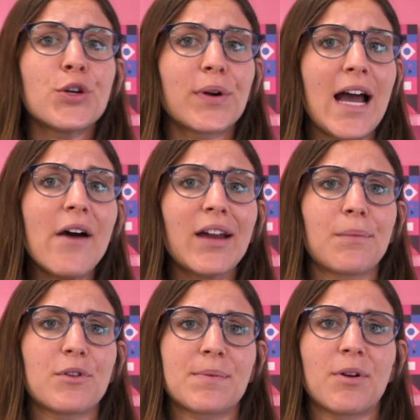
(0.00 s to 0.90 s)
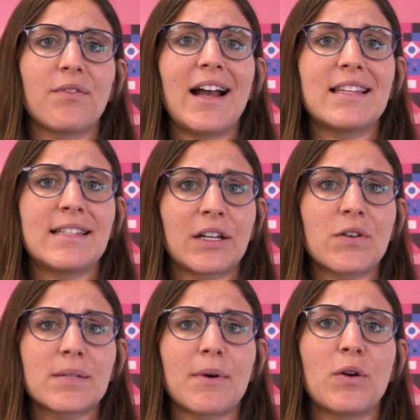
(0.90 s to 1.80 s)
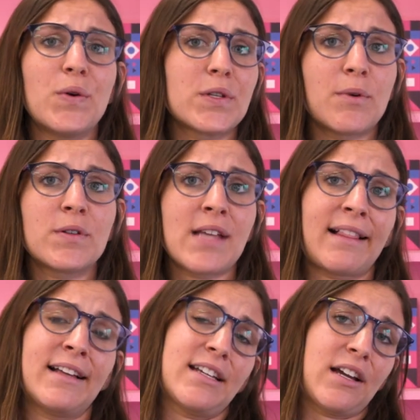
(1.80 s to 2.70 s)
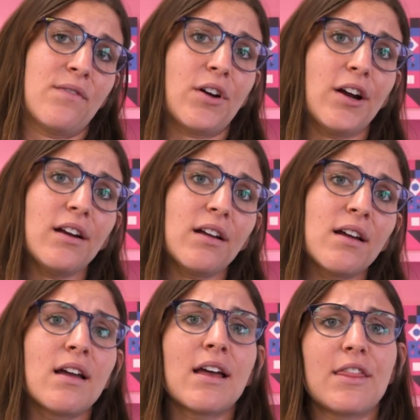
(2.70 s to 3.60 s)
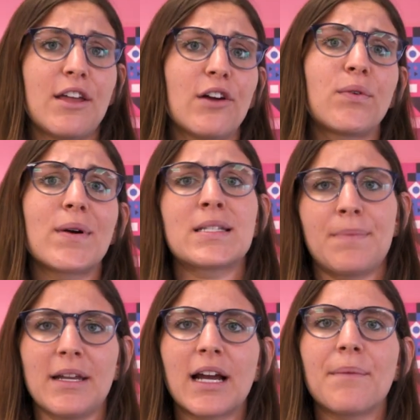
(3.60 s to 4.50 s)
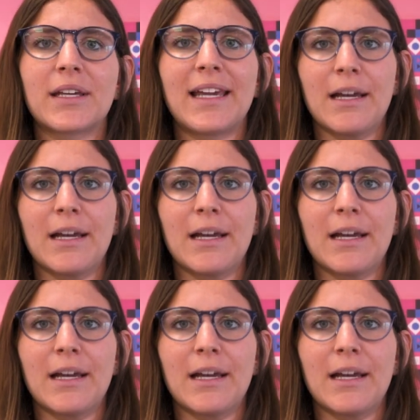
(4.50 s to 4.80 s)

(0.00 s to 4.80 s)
You are now able to provide signals about who's most likely to convert, therefore speeding up the